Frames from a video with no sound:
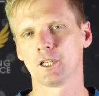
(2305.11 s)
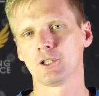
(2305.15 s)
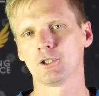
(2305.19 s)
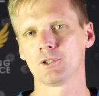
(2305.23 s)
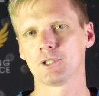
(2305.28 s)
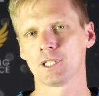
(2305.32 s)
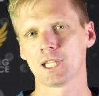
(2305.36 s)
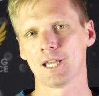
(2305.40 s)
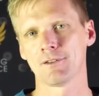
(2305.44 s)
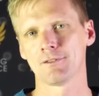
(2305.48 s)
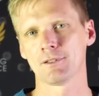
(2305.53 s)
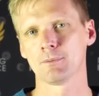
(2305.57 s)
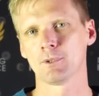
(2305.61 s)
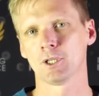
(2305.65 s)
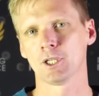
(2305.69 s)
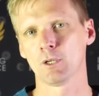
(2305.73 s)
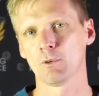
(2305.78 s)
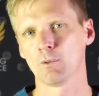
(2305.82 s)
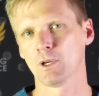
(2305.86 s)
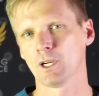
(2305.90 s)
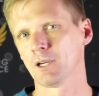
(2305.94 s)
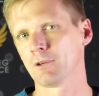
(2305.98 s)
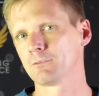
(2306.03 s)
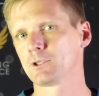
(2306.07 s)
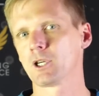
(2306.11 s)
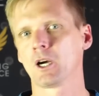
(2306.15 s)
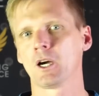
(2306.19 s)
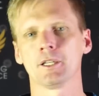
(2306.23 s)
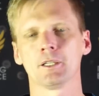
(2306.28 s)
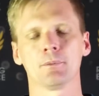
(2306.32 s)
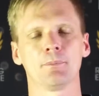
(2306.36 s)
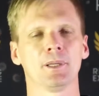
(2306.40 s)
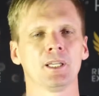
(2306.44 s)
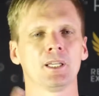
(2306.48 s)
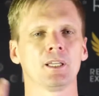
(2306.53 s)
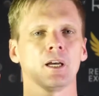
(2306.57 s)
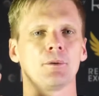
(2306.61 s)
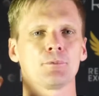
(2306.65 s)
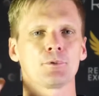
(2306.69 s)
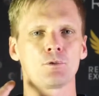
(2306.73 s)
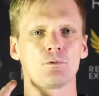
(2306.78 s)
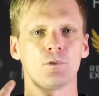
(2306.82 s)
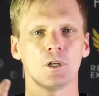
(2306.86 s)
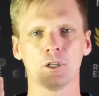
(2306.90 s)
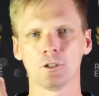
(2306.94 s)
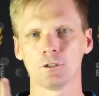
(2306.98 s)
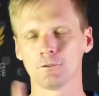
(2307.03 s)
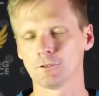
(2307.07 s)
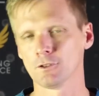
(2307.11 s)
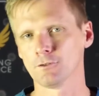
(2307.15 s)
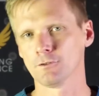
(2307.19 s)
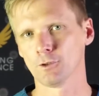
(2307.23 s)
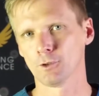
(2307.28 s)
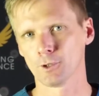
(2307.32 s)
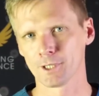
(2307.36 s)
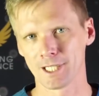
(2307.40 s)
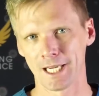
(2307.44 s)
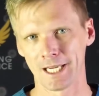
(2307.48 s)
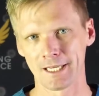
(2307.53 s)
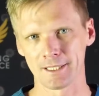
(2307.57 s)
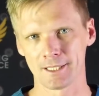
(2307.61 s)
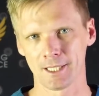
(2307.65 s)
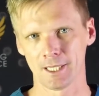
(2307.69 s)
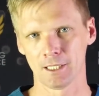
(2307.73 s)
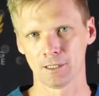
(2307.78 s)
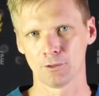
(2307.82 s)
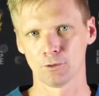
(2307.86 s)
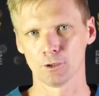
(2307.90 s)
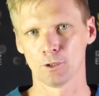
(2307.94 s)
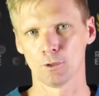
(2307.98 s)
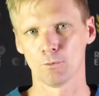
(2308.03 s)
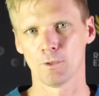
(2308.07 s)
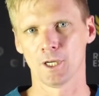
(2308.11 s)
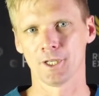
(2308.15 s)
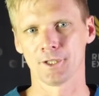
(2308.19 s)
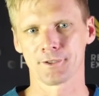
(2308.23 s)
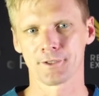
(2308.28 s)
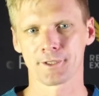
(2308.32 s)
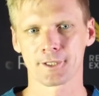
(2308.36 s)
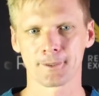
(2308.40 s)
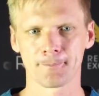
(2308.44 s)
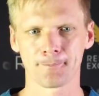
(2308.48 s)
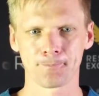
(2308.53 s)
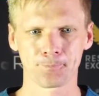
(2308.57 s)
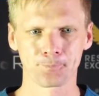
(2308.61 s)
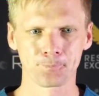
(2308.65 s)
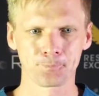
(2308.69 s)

use heavy body when I'm trying to pick up 12 or 14 teeth all at once.